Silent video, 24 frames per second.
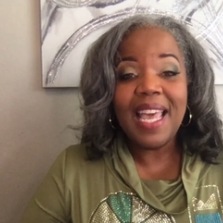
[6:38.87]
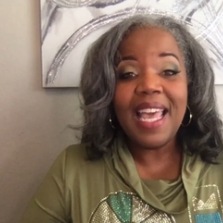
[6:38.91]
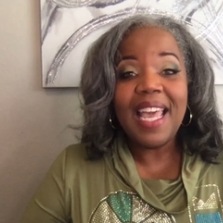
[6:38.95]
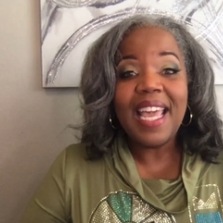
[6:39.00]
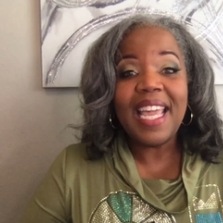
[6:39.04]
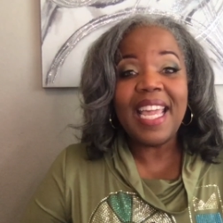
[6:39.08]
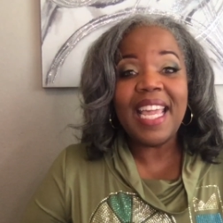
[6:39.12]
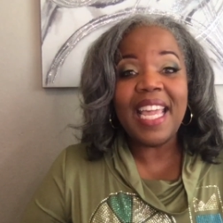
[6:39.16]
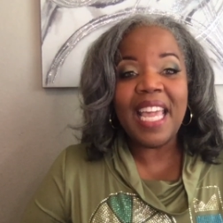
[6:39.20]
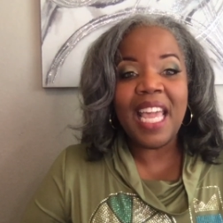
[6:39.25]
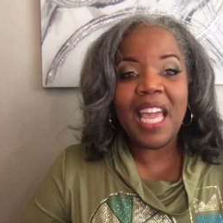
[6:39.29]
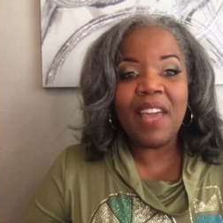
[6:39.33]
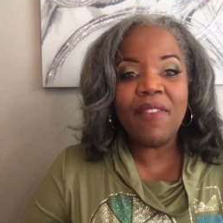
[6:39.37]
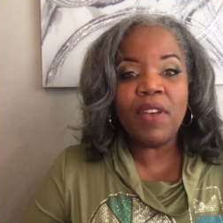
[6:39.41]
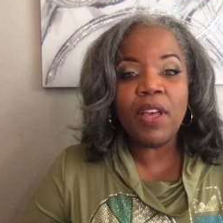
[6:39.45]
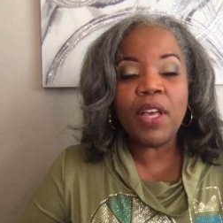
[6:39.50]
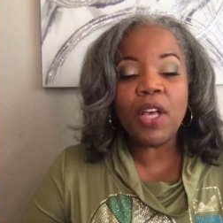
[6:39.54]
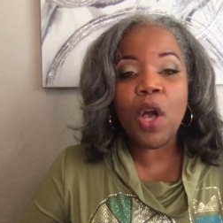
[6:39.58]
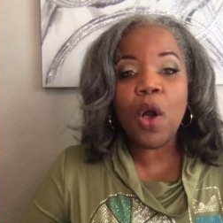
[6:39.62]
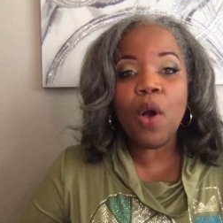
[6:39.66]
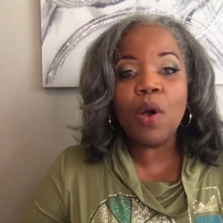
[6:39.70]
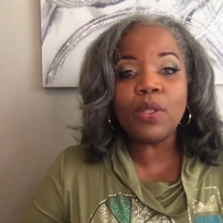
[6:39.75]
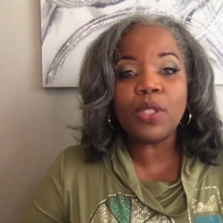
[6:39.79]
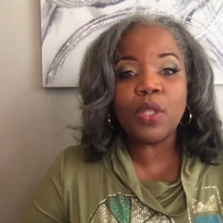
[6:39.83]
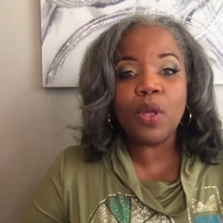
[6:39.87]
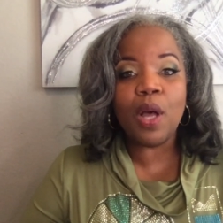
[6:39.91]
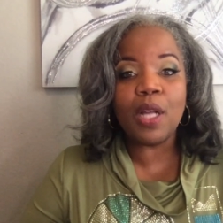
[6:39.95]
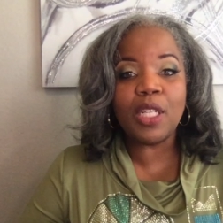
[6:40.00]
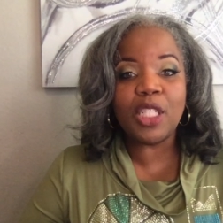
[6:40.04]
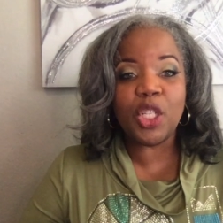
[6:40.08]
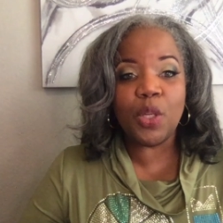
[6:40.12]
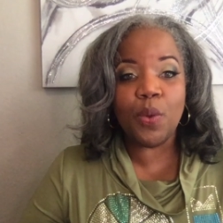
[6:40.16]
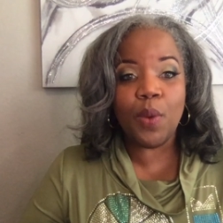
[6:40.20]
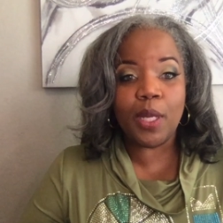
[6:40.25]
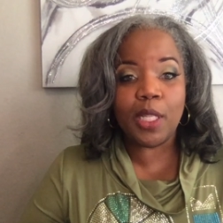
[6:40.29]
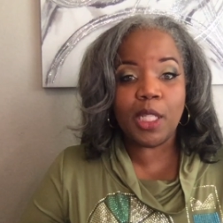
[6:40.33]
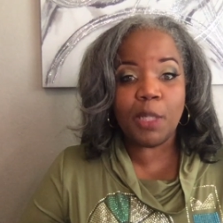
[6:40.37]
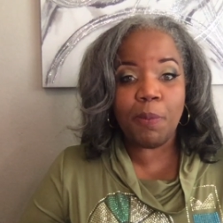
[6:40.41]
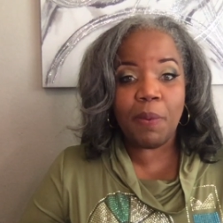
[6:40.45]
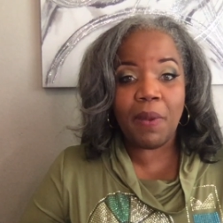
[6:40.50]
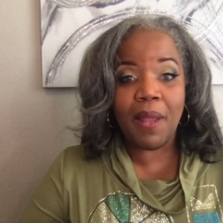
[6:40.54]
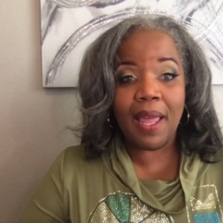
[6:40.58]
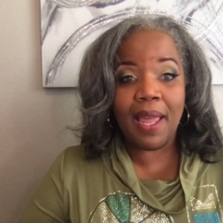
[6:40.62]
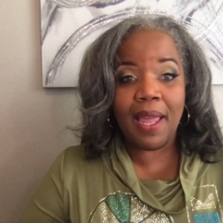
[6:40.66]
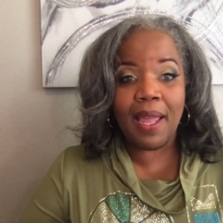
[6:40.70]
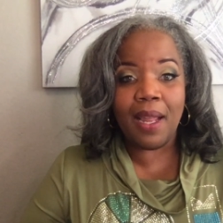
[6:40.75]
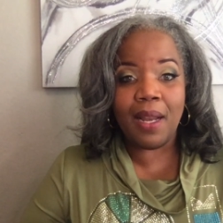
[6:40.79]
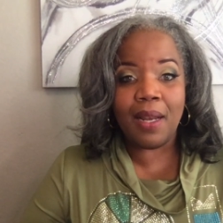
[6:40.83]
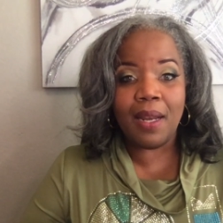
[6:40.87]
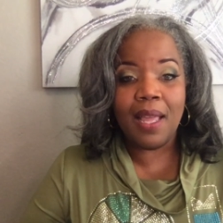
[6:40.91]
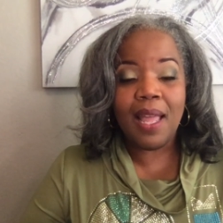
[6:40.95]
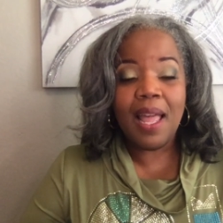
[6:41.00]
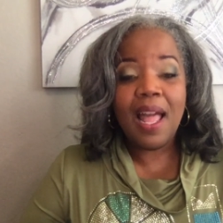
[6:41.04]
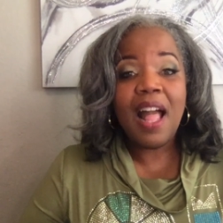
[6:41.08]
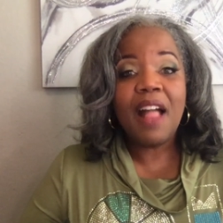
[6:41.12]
He even goes on to explain